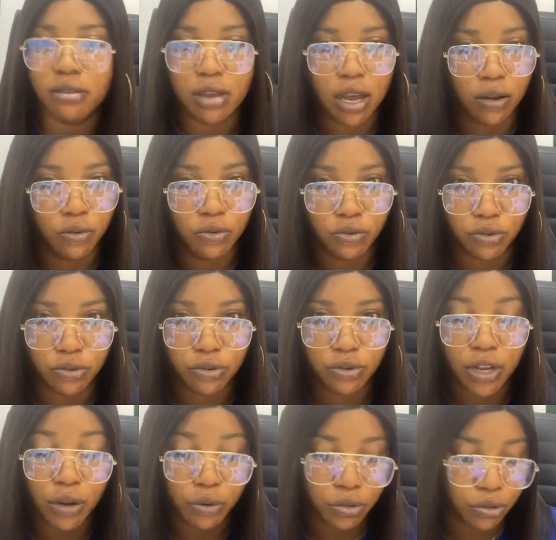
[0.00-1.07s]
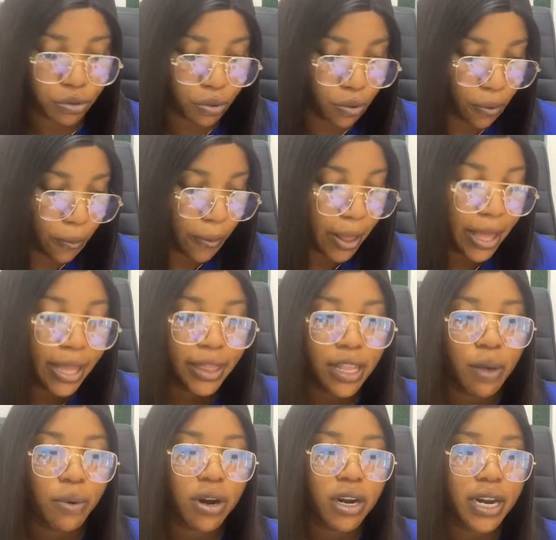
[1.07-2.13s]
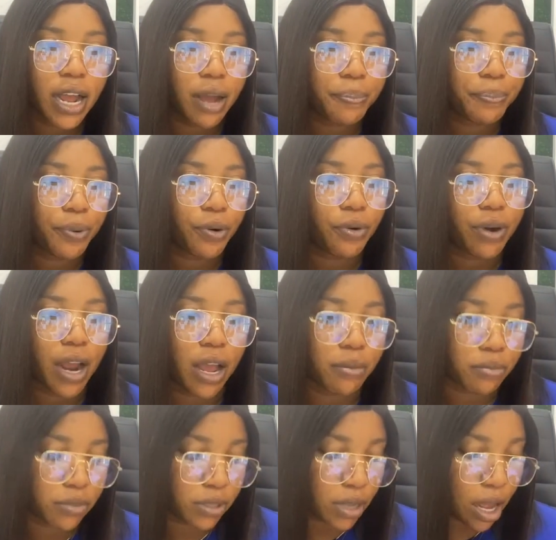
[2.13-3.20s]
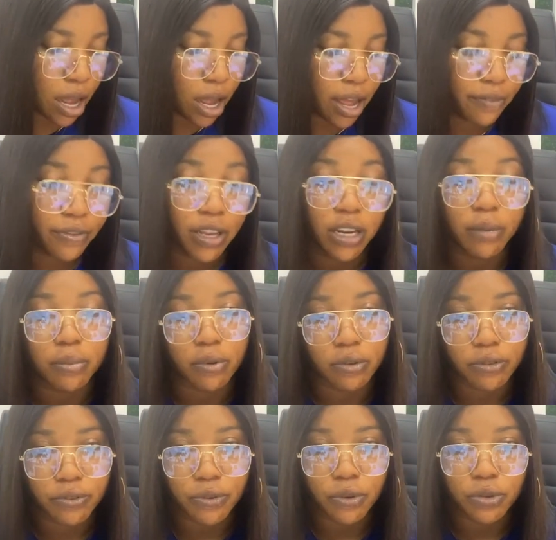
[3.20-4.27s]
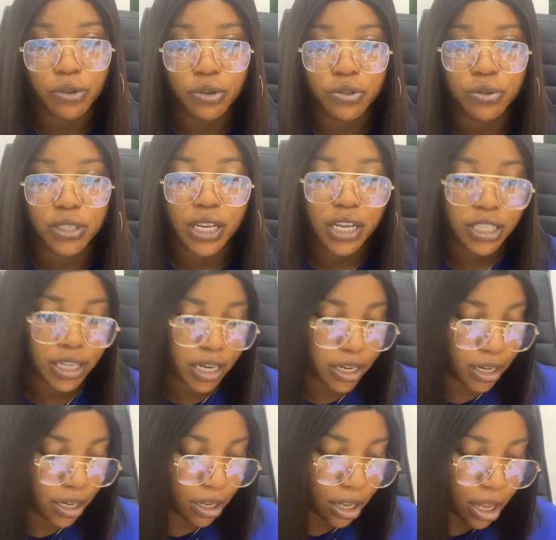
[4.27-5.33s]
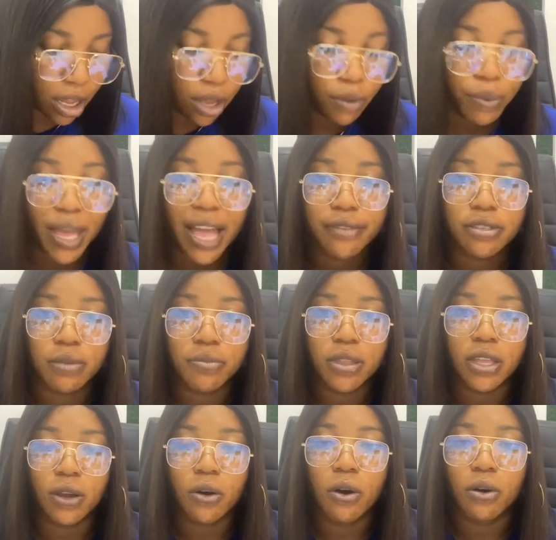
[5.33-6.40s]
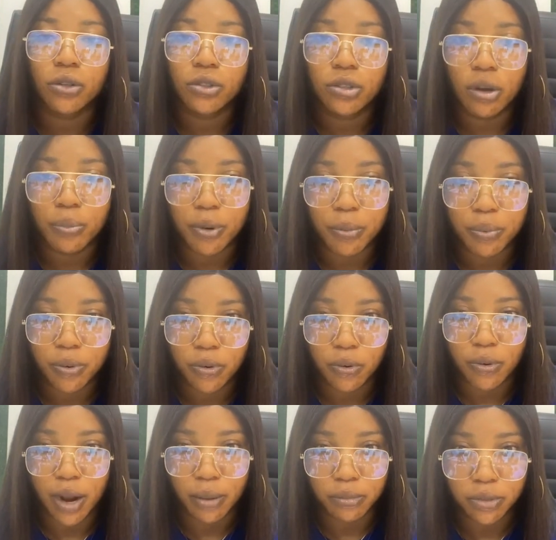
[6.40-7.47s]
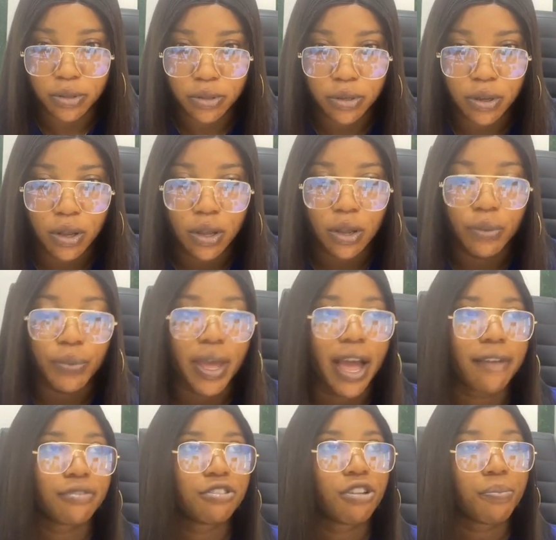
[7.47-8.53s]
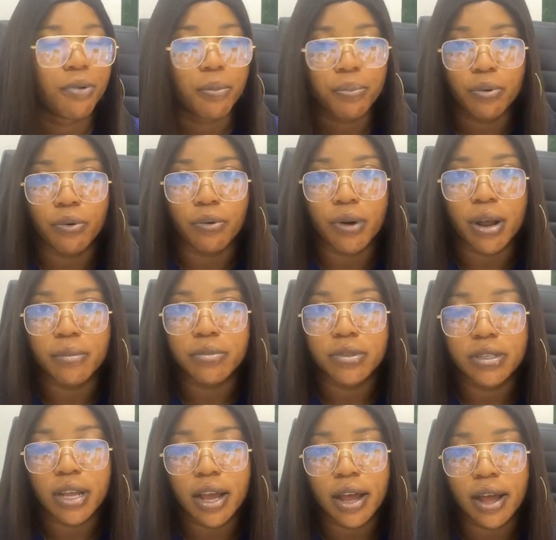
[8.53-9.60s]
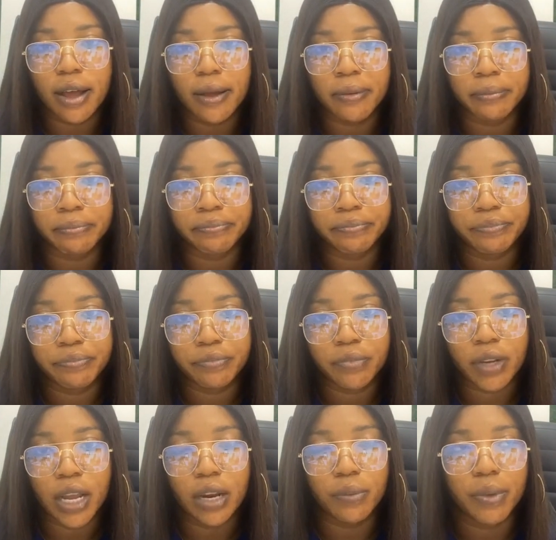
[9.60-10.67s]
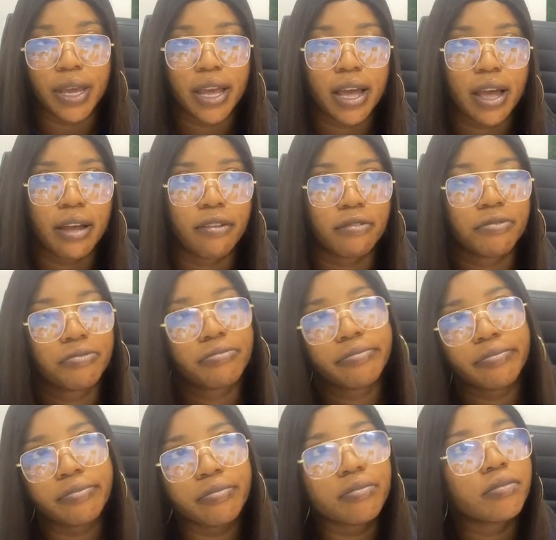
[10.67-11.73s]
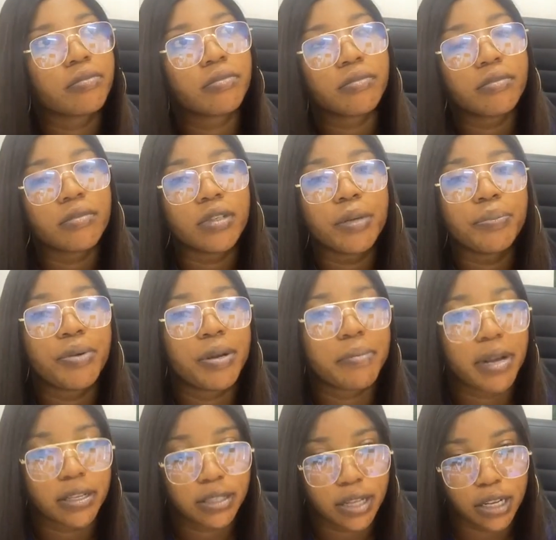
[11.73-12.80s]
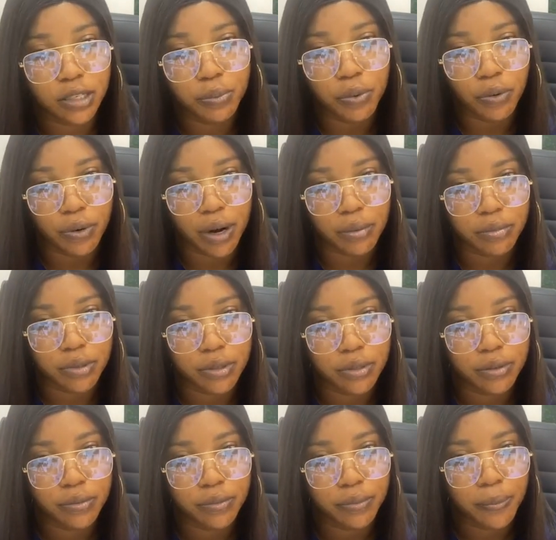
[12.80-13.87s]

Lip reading: you are good. You're good to go. Now, what other programs are available for those with HND? We have something they call top-up programs. We have top-up programs, and we have pre-masters programs,